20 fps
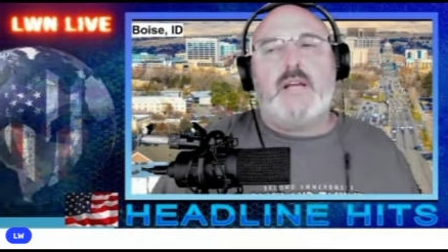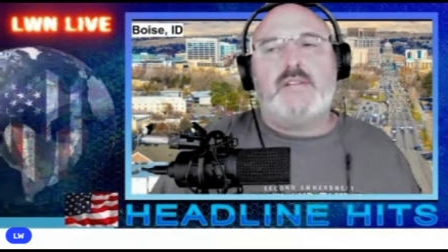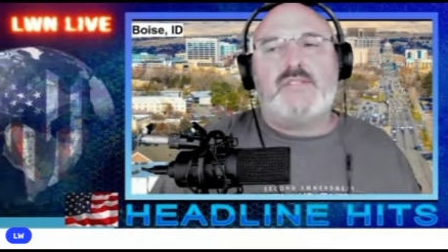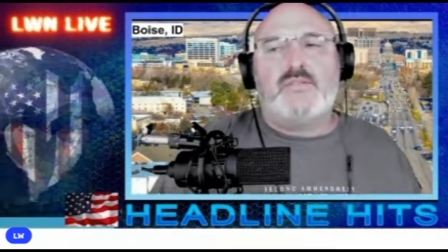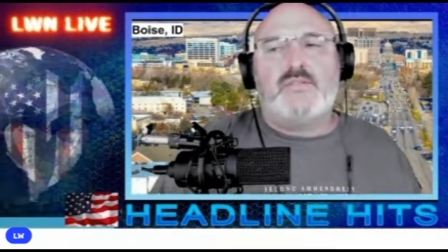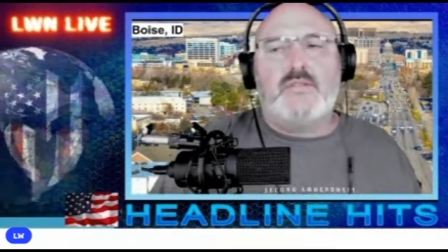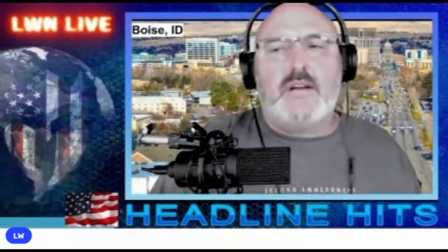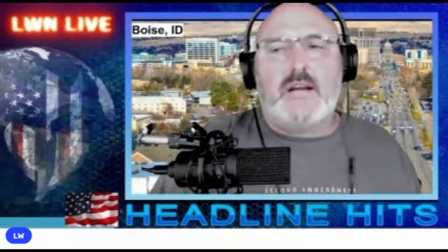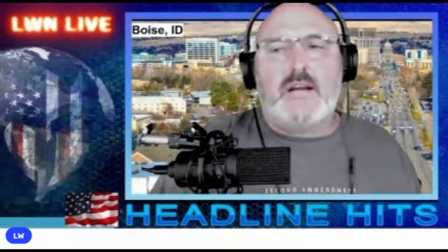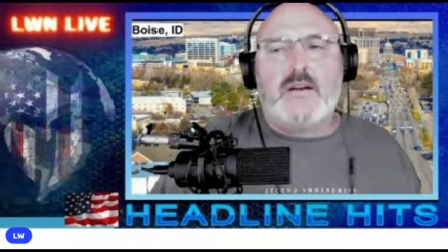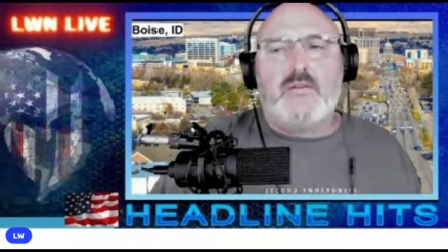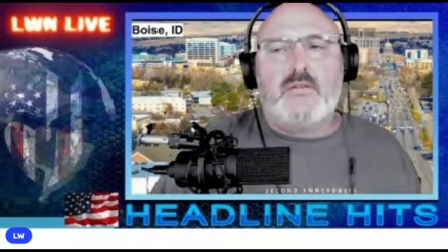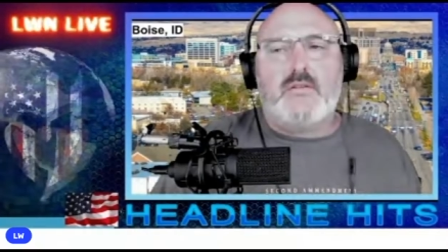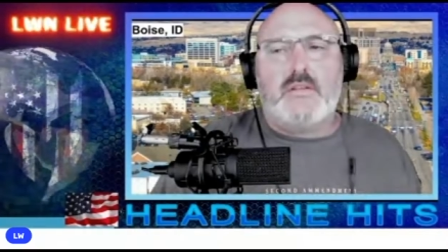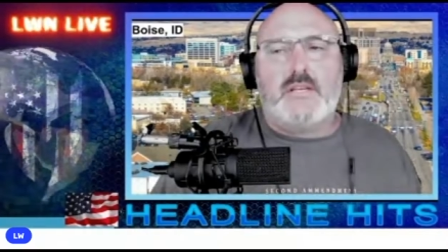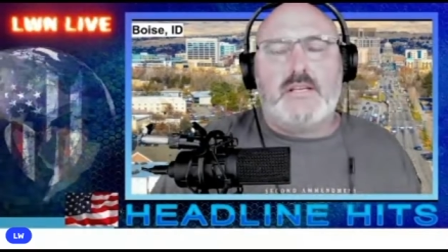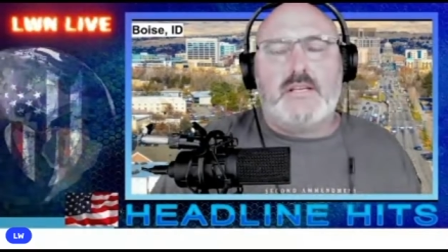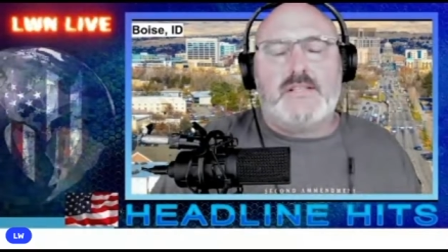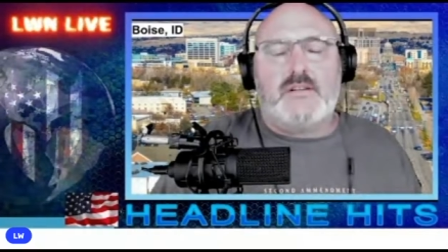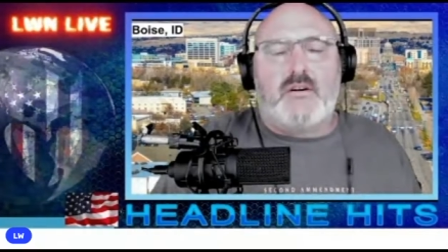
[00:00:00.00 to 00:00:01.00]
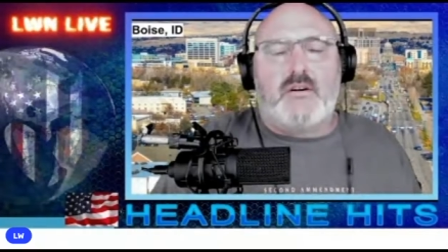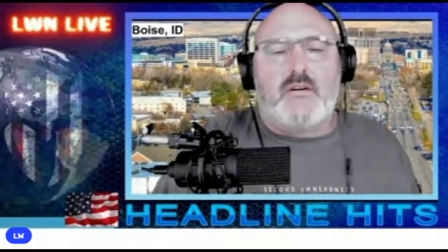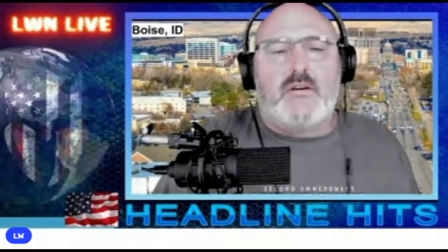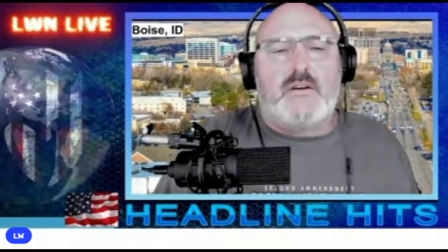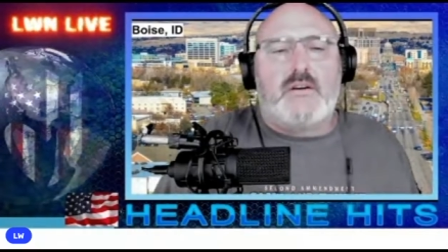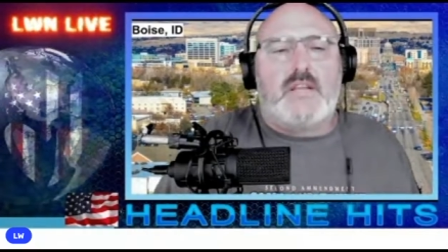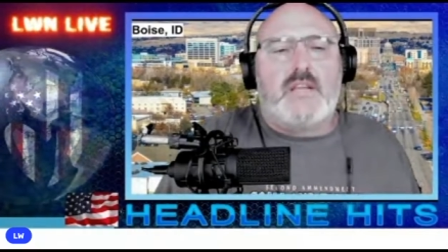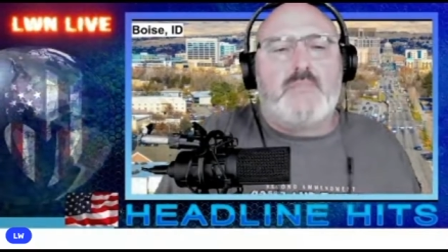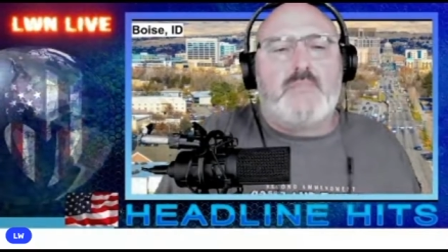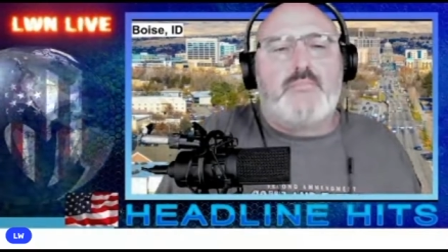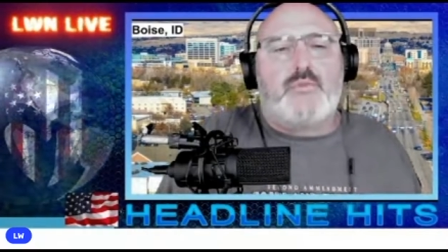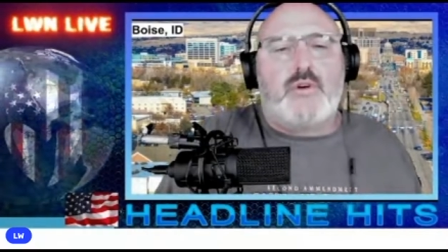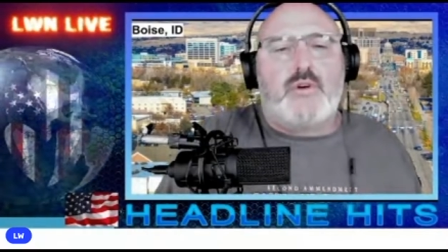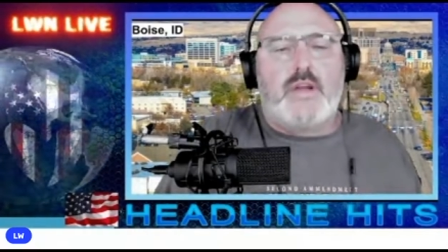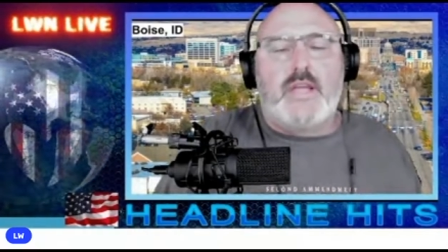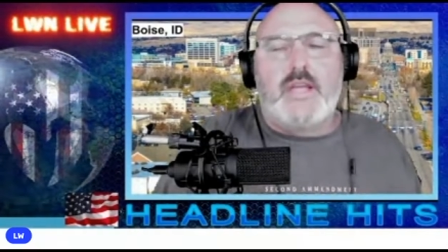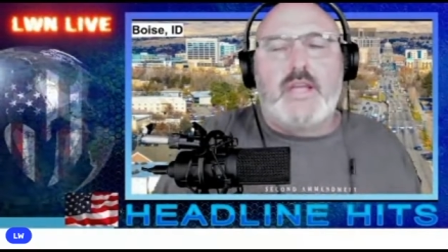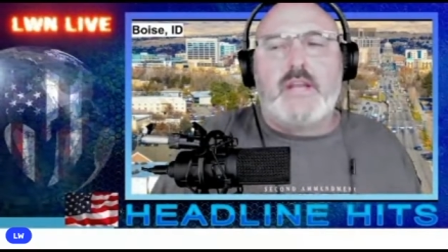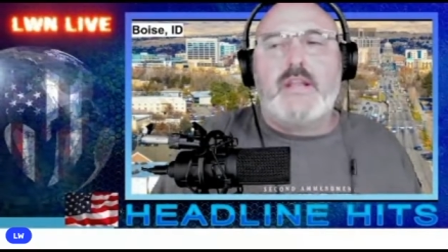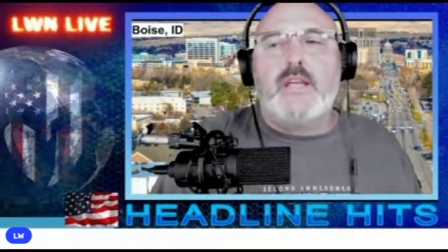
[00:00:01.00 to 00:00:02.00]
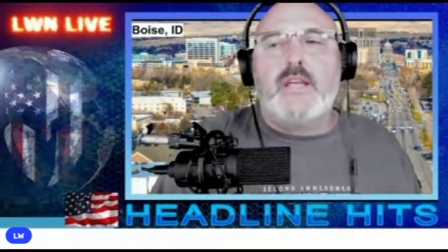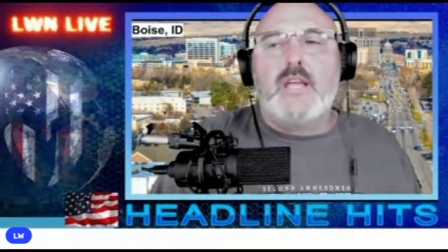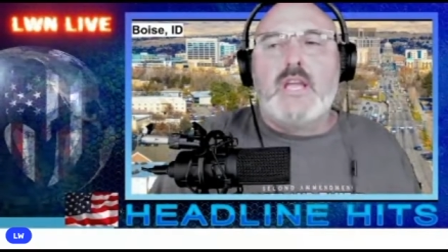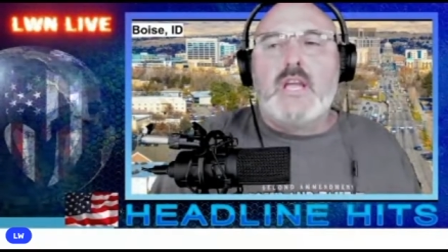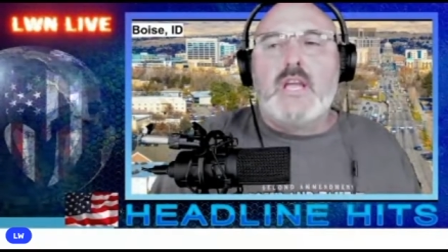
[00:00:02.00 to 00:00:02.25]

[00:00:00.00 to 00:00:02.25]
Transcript: So not only is it hard to get bread,